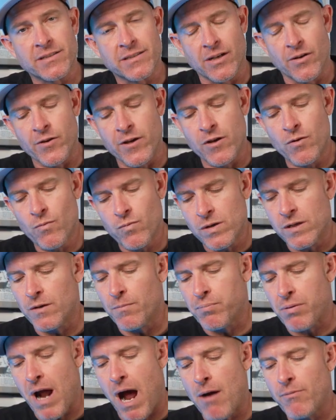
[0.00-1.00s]
So you
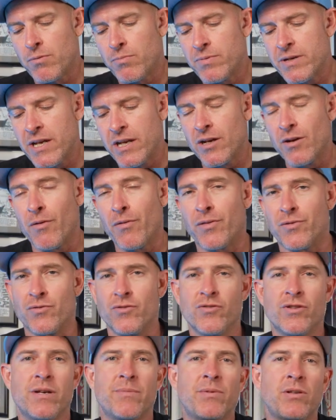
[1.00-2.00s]
will probably go
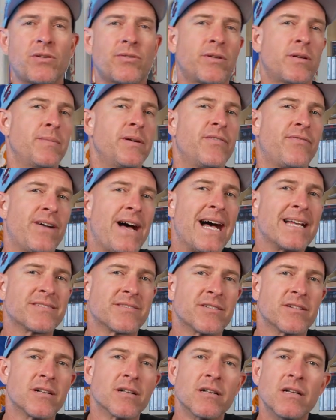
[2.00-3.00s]
through them a little bit
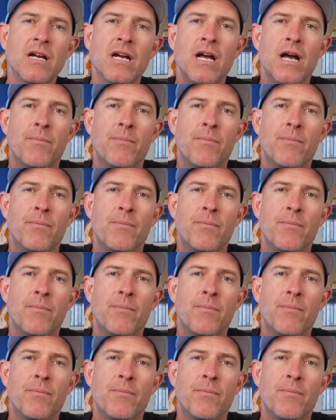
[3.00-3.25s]
faster,